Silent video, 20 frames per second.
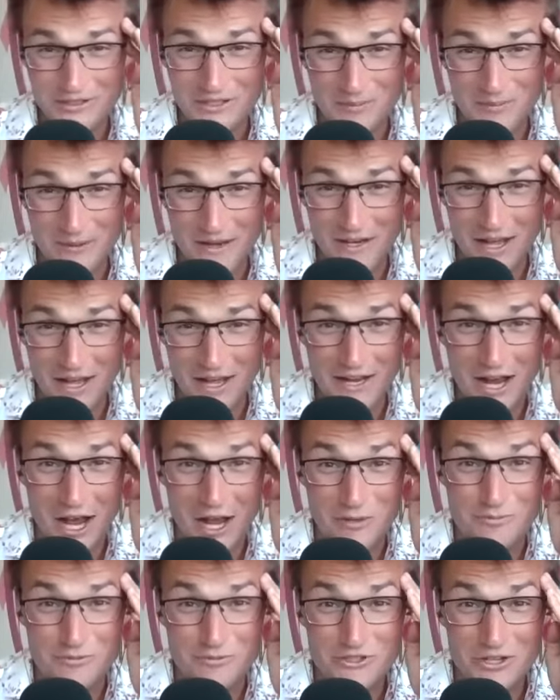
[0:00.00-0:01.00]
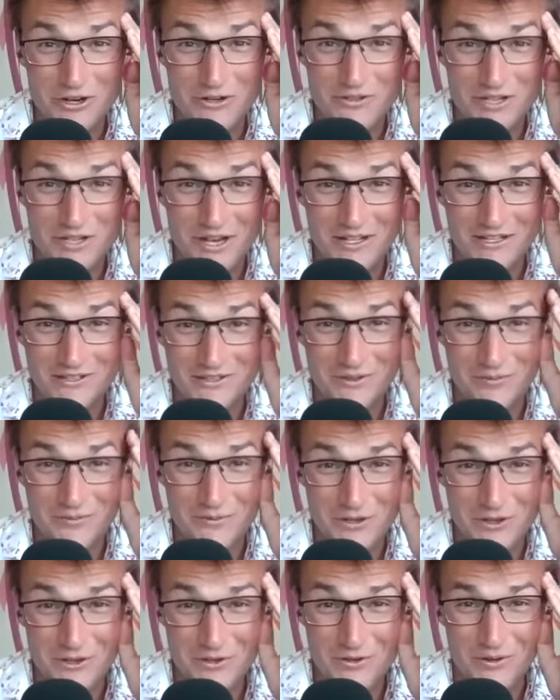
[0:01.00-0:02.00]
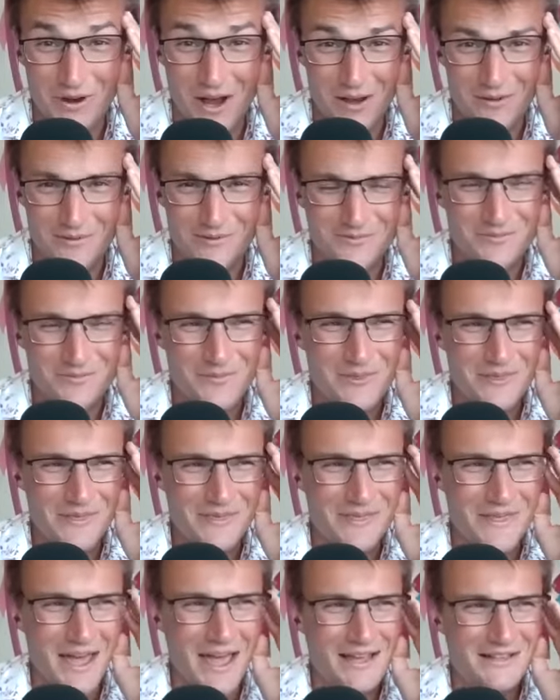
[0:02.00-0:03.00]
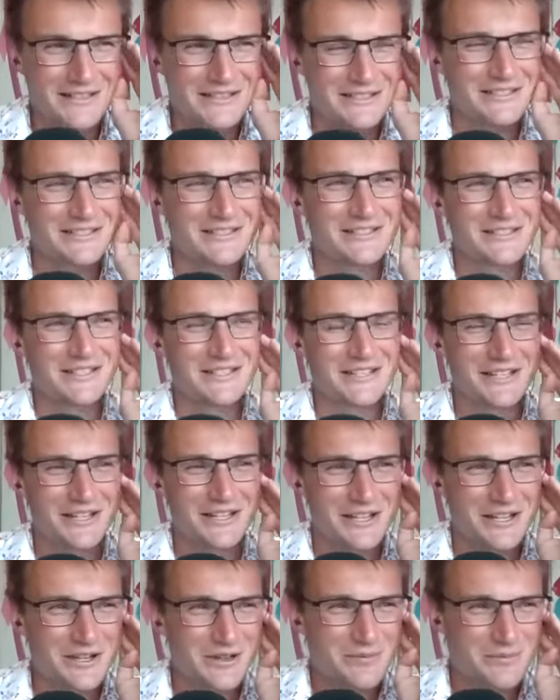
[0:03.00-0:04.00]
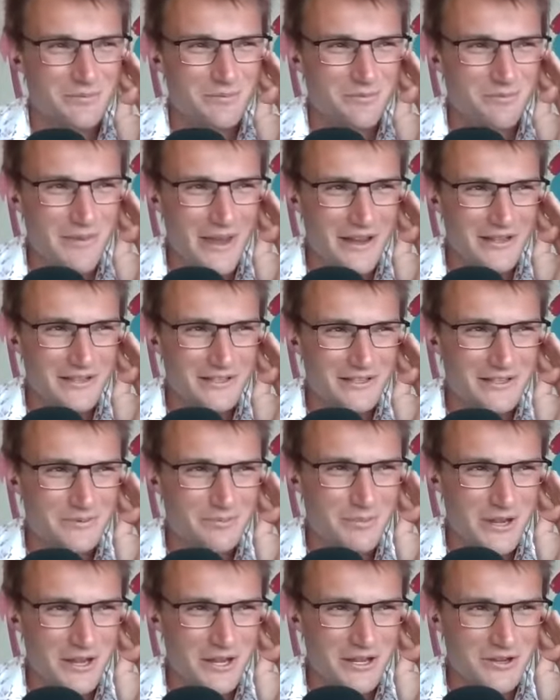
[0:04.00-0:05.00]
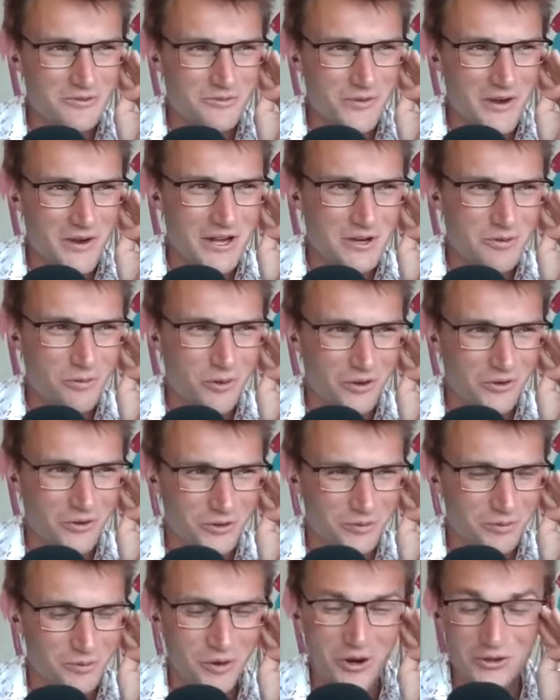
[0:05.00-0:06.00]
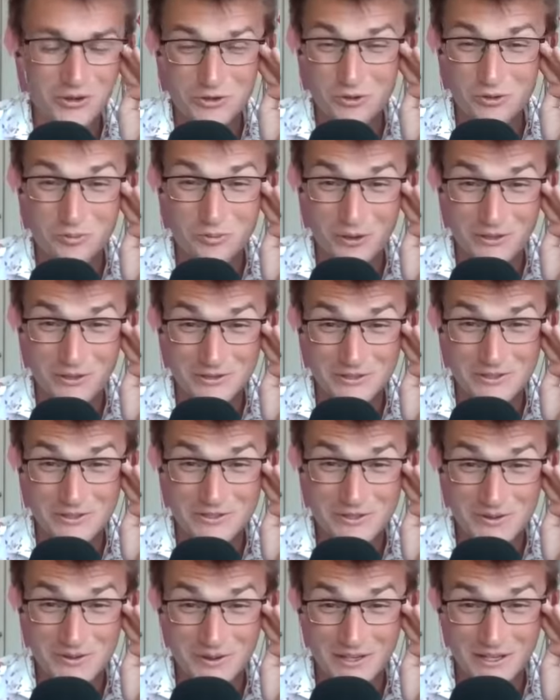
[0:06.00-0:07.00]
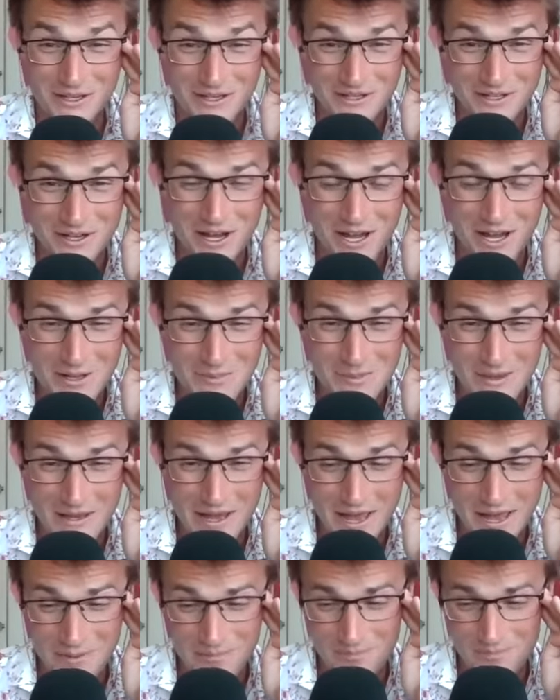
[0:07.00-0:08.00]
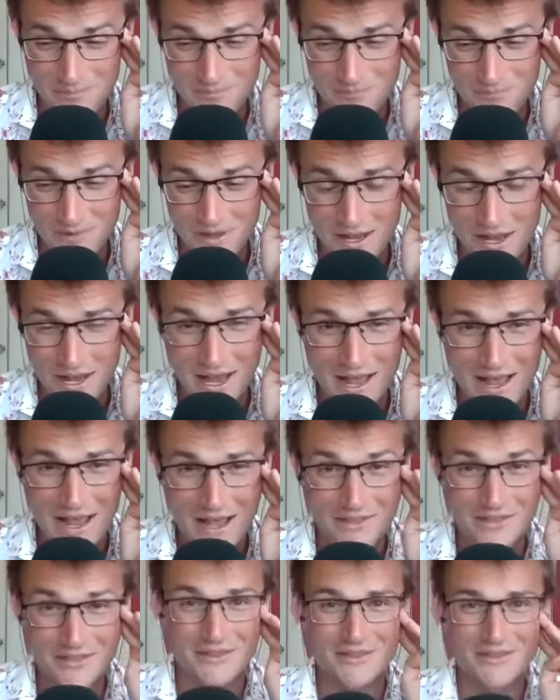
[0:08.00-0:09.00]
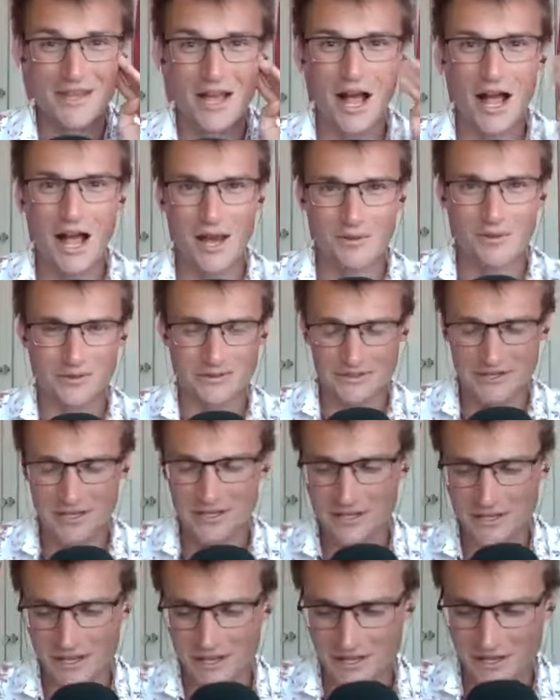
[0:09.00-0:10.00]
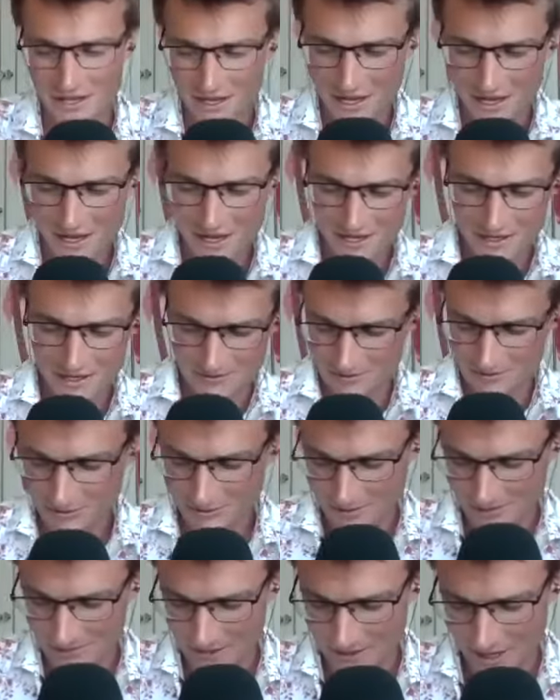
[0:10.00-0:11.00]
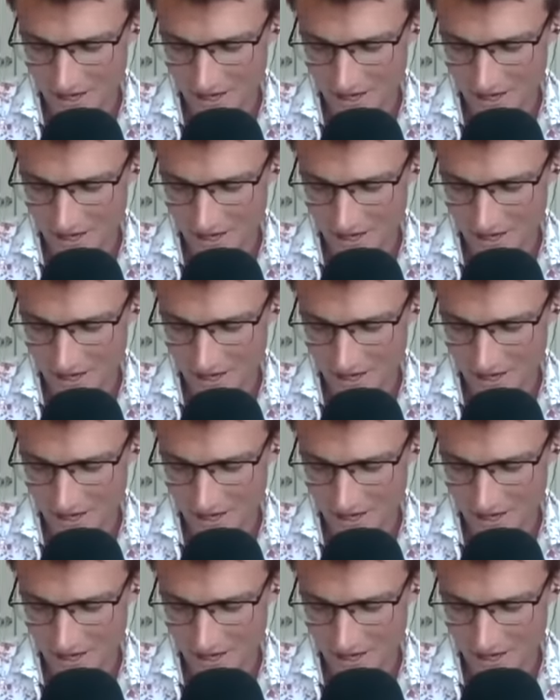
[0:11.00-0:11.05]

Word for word: to be like, "I'm so jealous of you," yeah. I, that makes me really wonder what your boss is doing at IBM. And I was thinking, it's not something